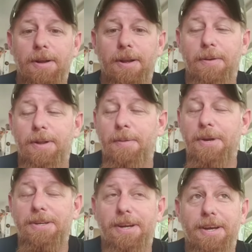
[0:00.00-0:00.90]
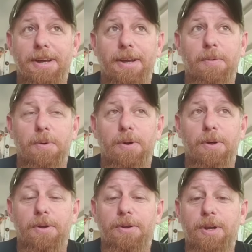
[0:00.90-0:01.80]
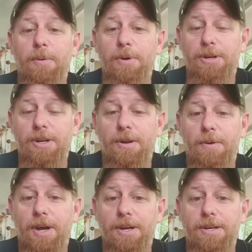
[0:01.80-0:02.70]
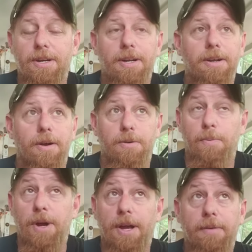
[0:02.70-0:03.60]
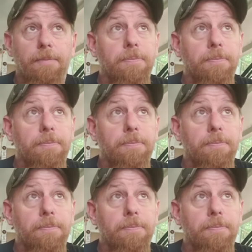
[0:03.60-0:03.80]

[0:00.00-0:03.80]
Let me tell you, it was shitty rain.